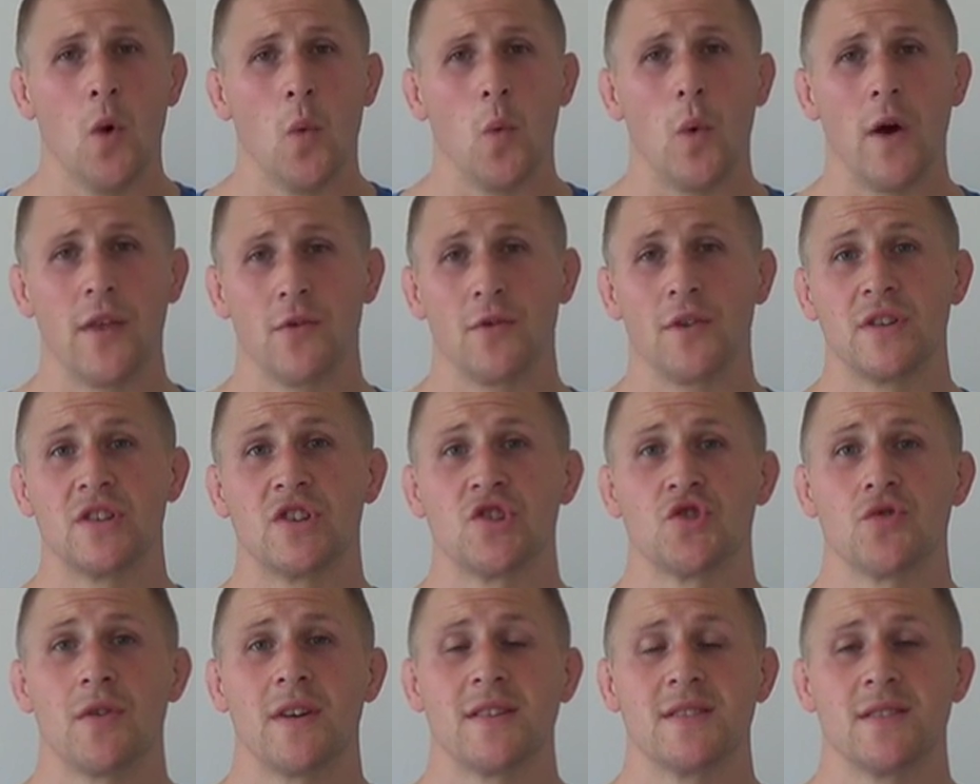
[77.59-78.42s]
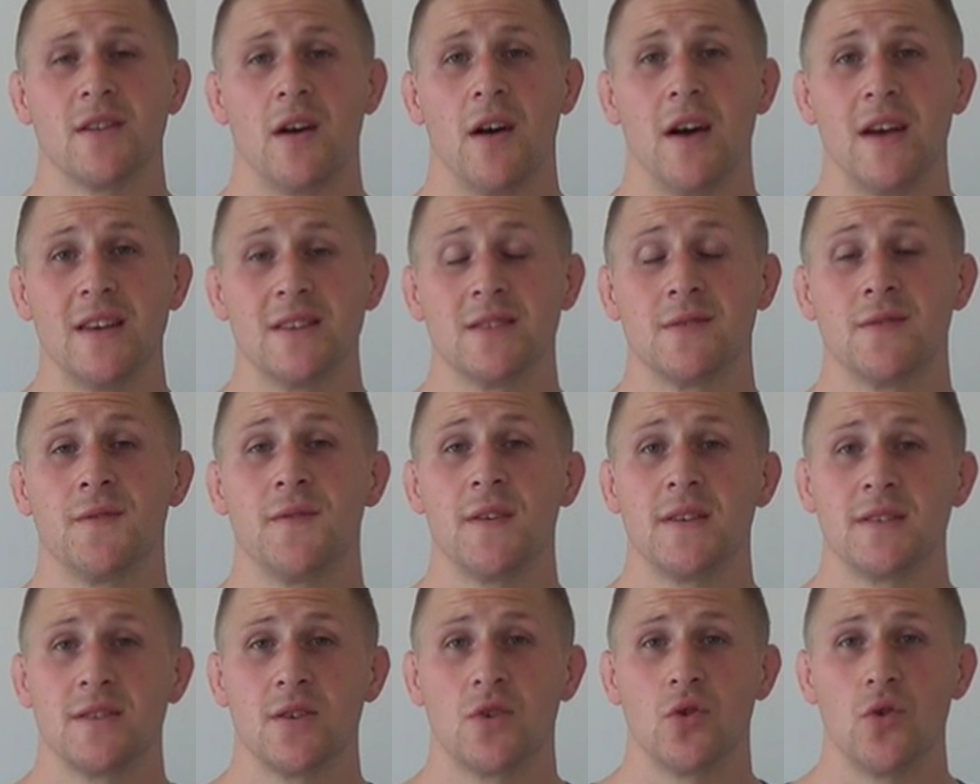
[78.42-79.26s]
Whether a stressor is
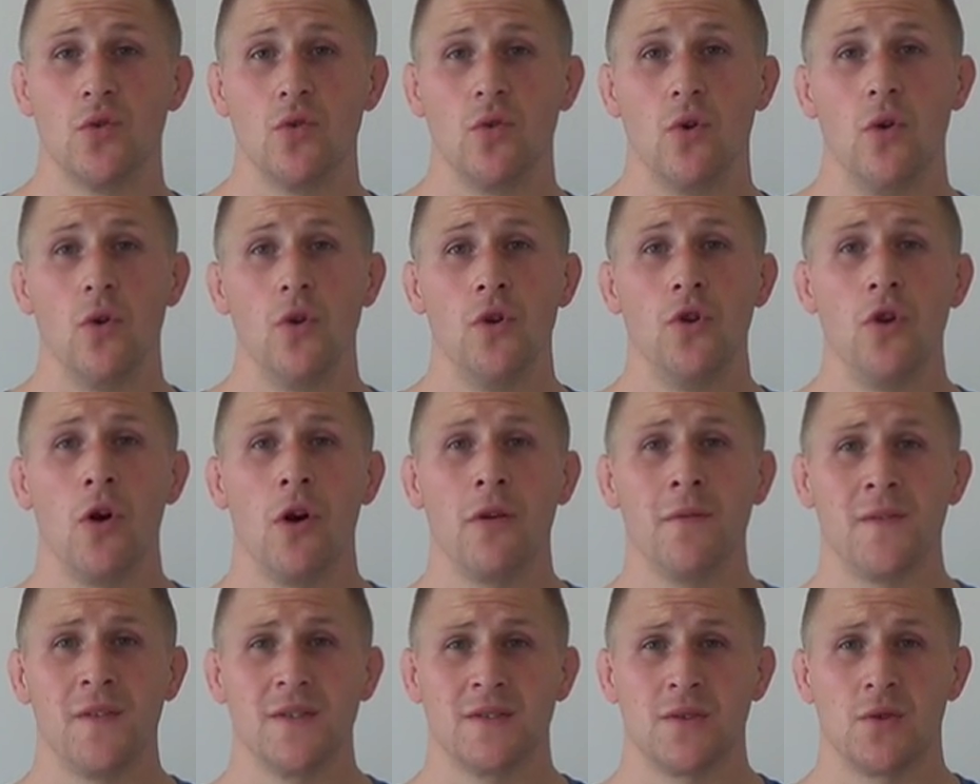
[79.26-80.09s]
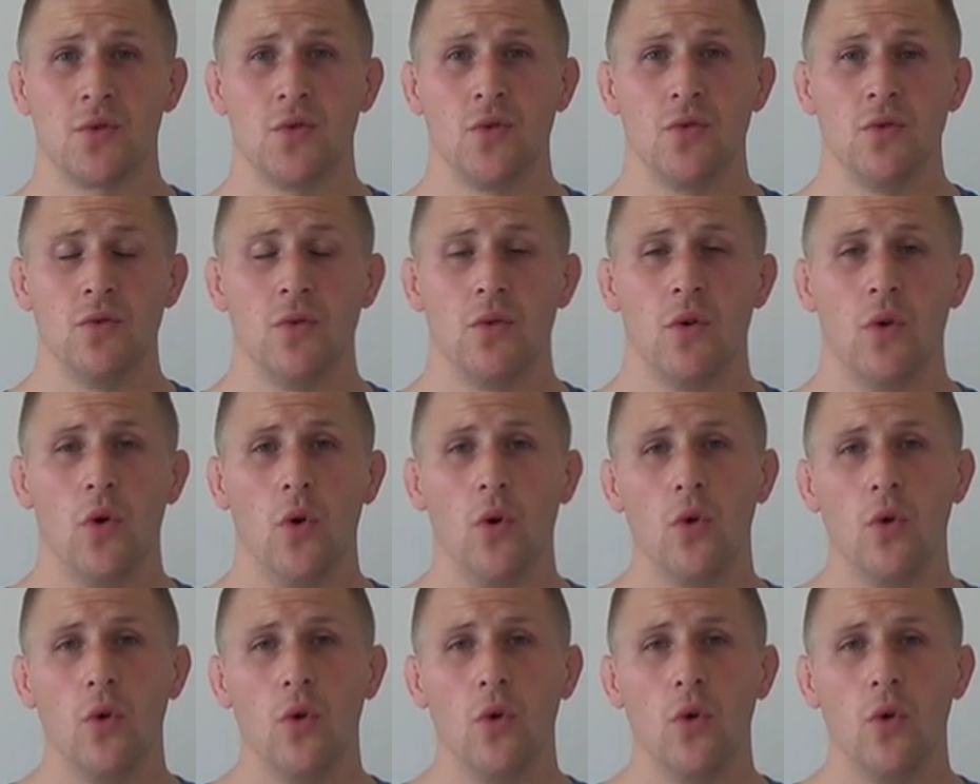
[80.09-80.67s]
physical or non-physical,